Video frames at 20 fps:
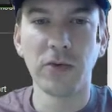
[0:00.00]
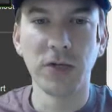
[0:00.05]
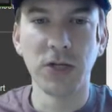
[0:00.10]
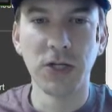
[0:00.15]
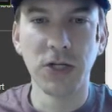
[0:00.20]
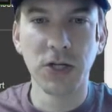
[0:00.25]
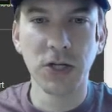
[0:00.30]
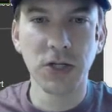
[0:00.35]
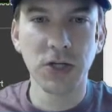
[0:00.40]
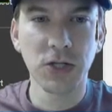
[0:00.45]

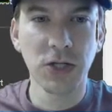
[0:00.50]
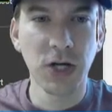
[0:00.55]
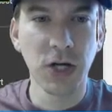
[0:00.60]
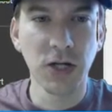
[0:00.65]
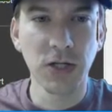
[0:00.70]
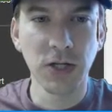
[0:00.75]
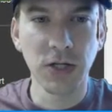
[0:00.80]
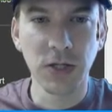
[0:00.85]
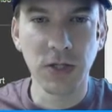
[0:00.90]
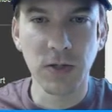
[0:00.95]
just
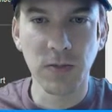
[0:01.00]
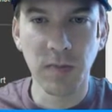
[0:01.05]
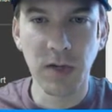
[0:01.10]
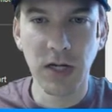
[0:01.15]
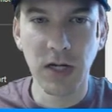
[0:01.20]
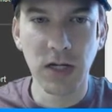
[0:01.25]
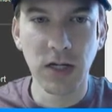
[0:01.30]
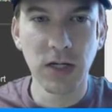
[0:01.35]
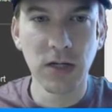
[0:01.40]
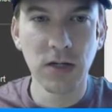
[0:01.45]
changing
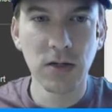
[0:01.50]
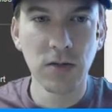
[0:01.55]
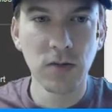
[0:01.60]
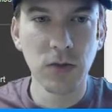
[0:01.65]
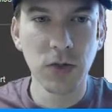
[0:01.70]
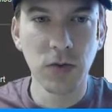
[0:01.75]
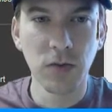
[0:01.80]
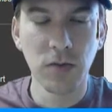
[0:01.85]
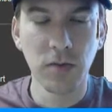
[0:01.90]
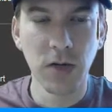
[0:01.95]
speed,
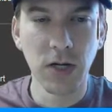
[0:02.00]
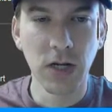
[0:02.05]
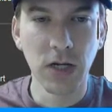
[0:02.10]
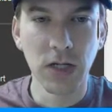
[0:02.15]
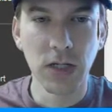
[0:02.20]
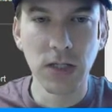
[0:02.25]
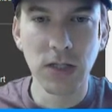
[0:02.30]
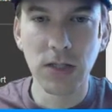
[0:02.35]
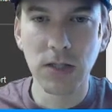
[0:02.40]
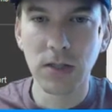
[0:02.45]
which would be
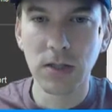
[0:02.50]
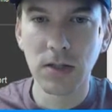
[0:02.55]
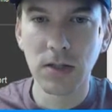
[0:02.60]
nice.